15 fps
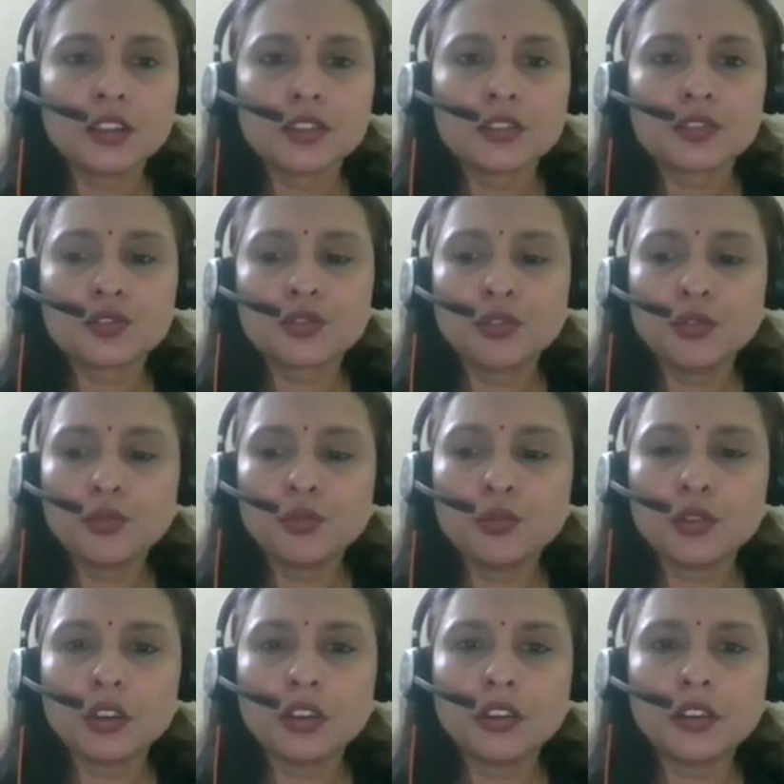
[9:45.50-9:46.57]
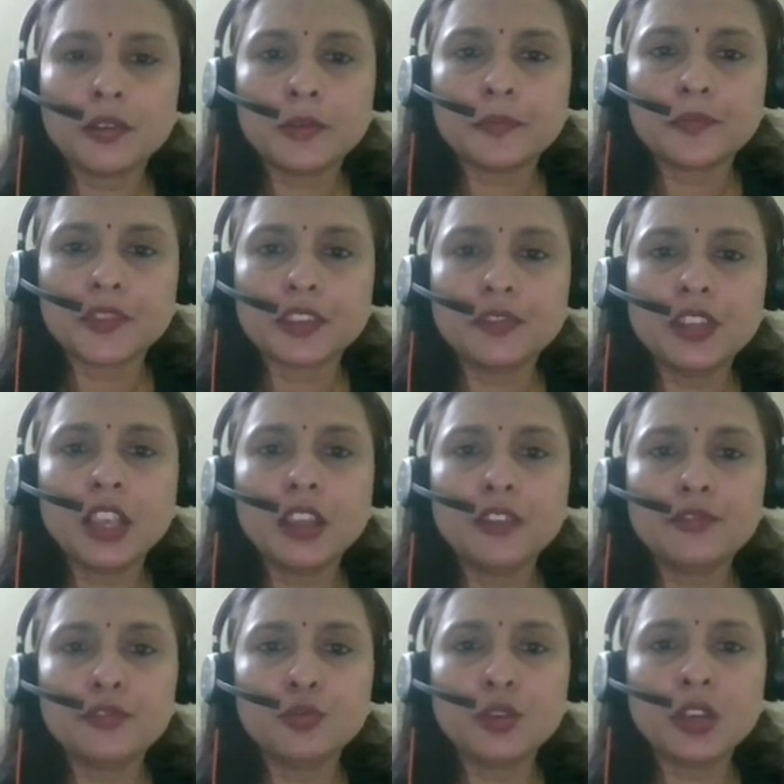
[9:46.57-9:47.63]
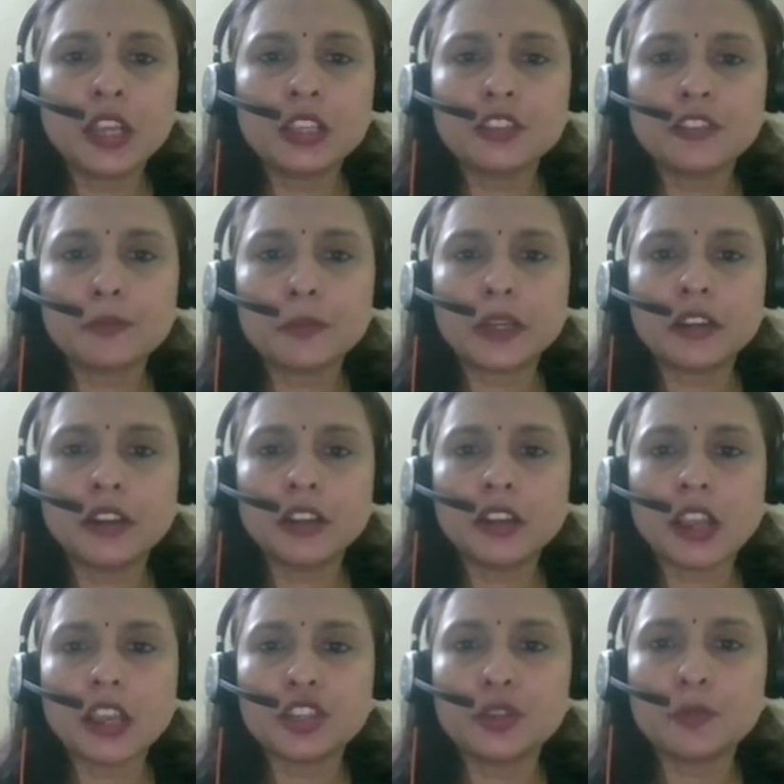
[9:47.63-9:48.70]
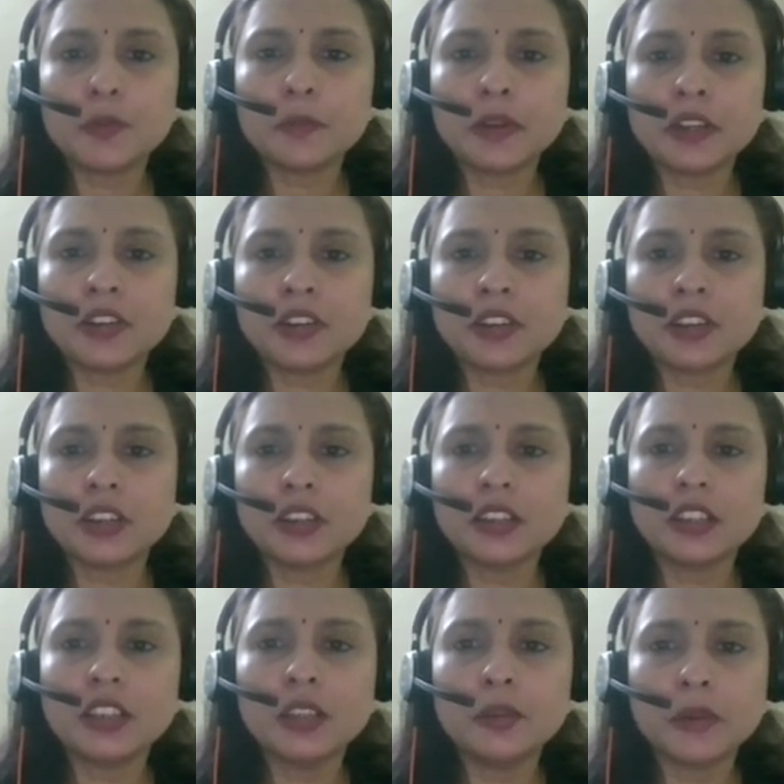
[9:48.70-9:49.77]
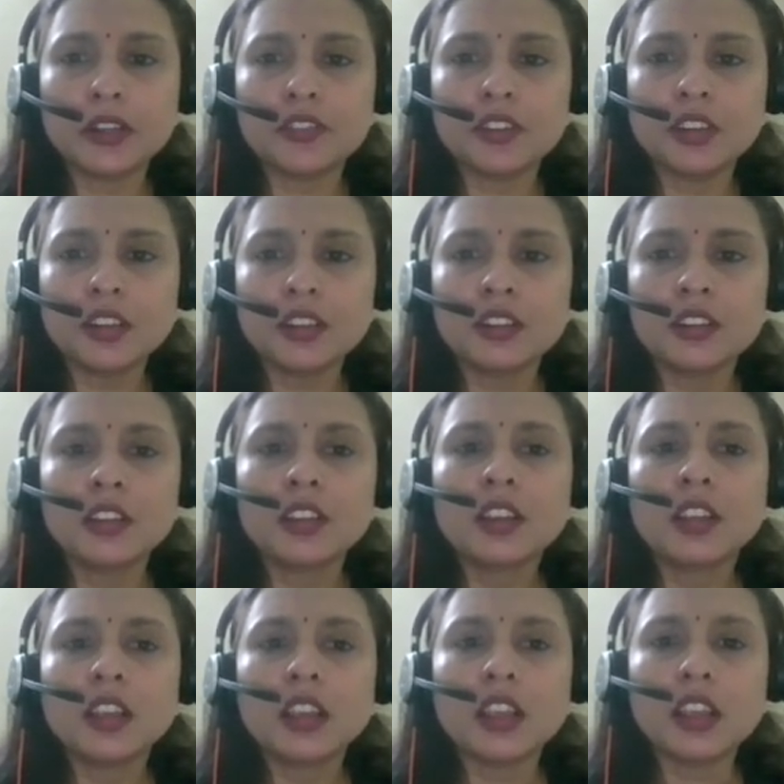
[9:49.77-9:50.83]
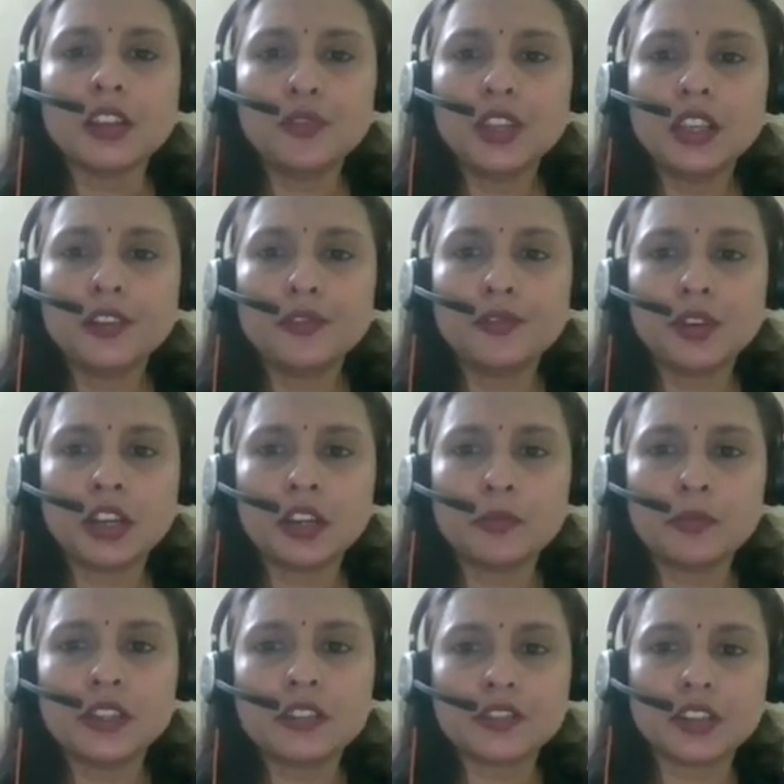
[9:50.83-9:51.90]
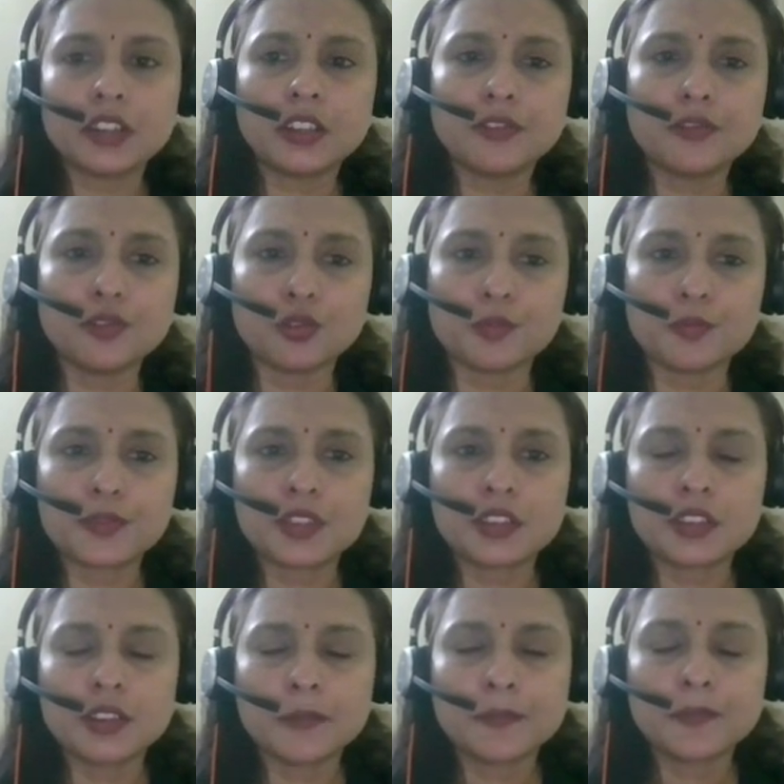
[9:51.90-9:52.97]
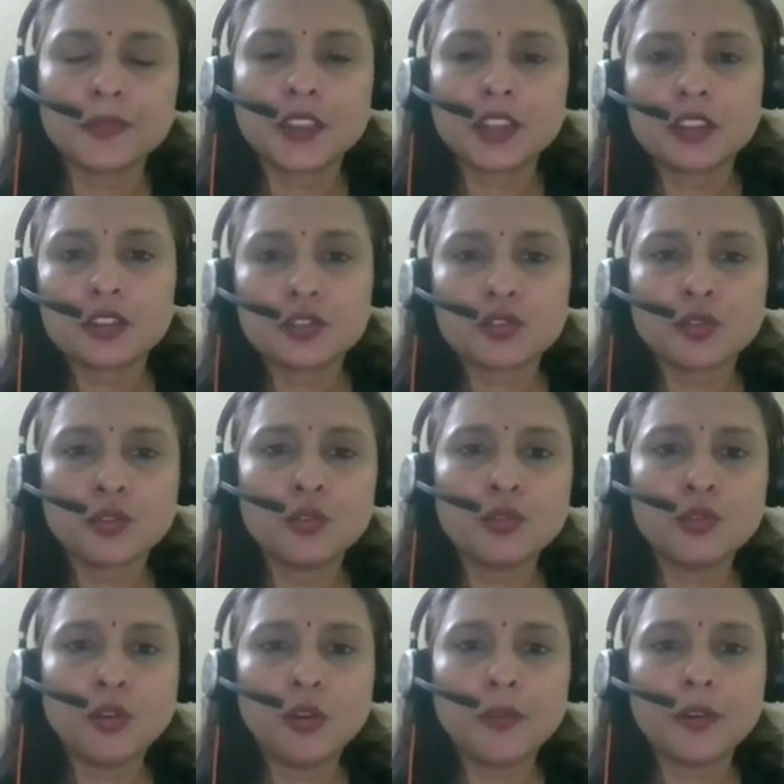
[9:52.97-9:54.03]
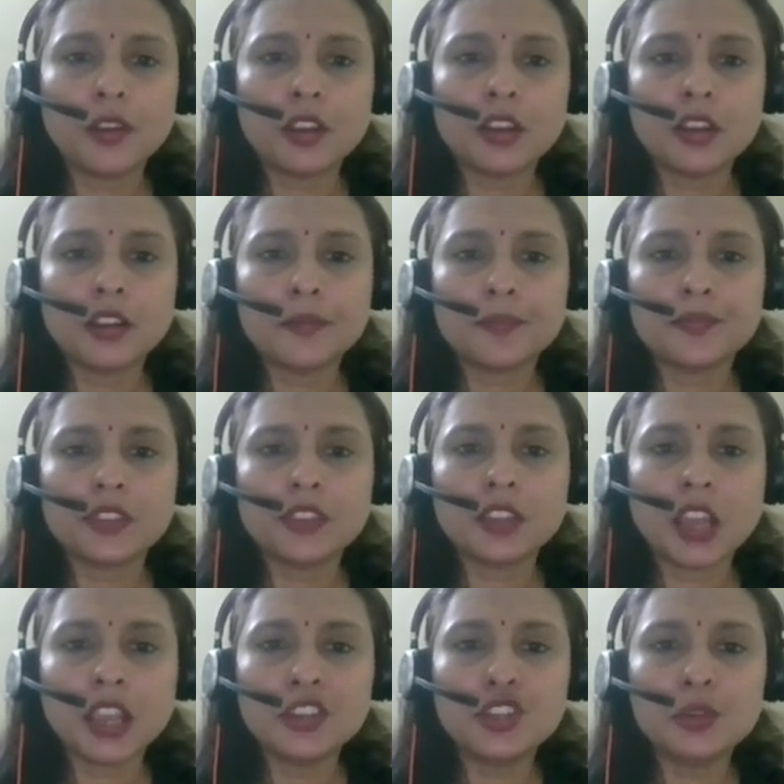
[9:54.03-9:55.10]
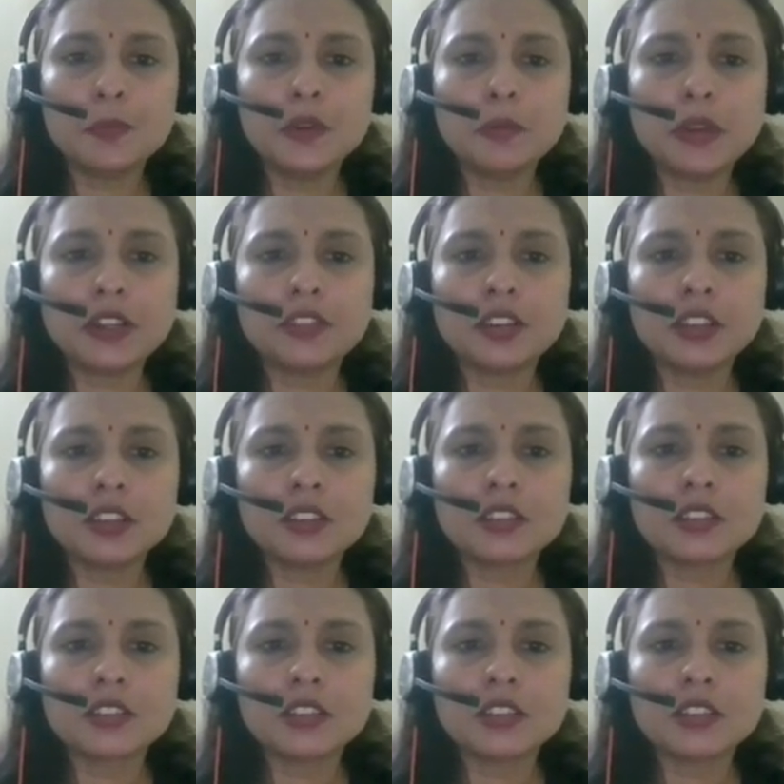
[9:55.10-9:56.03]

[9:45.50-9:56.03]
So um, we have two kinds of metric, IGP metric and TE metric, and we have uh, administrative groups. So um, the IGP metrics